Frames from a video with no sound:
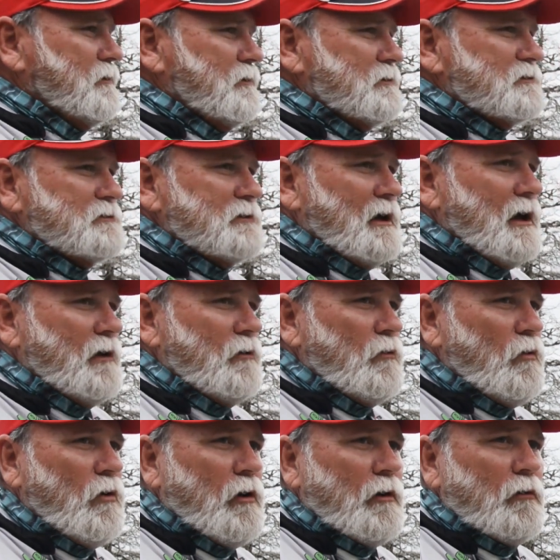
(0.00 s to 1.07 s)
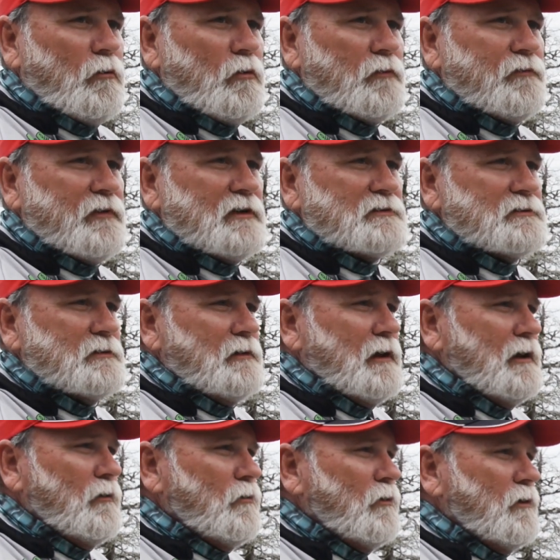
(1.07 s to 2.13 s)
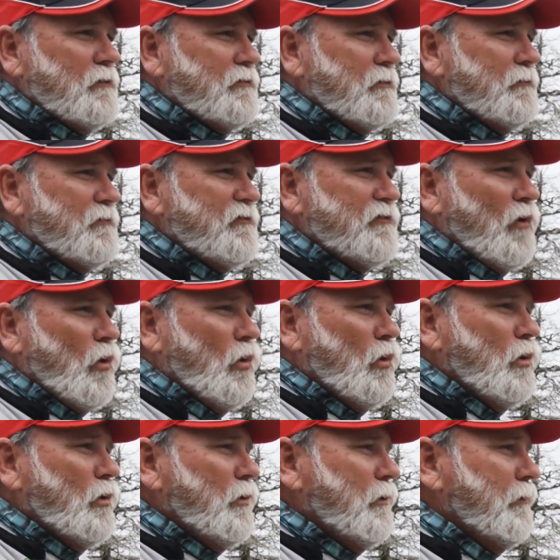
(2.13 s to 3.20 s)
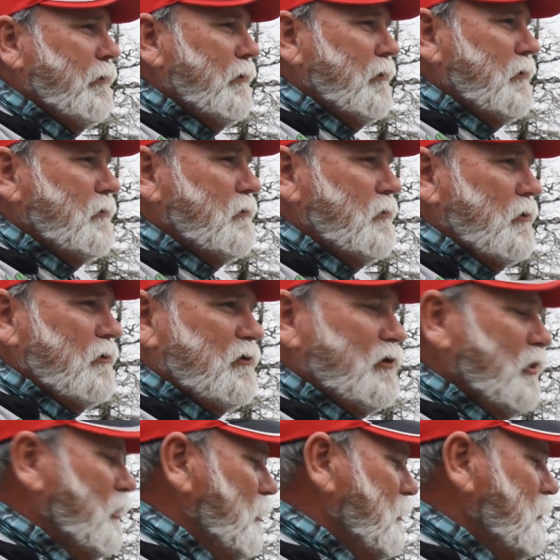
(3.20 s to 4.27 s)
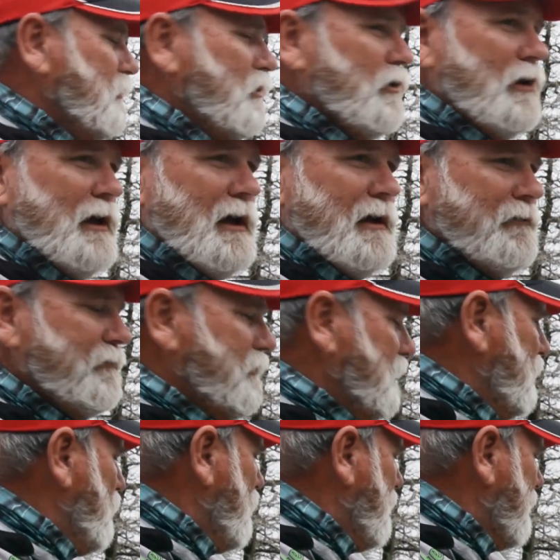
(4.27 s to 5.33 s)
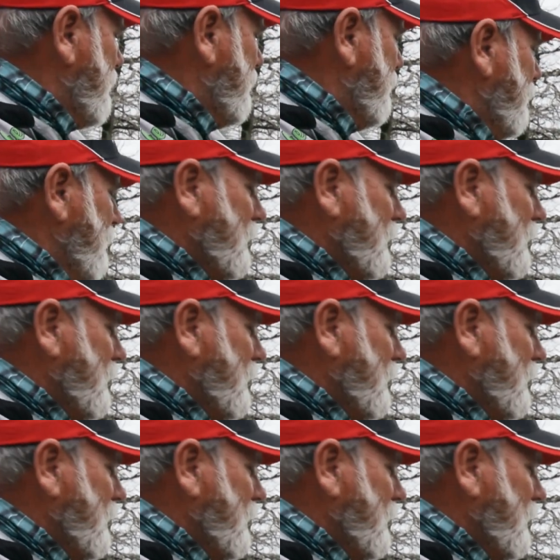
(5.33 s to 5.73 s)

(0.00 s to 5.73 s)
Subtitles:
the shallow water. We're fishing anywhere from 4 to 2.5 foot of water,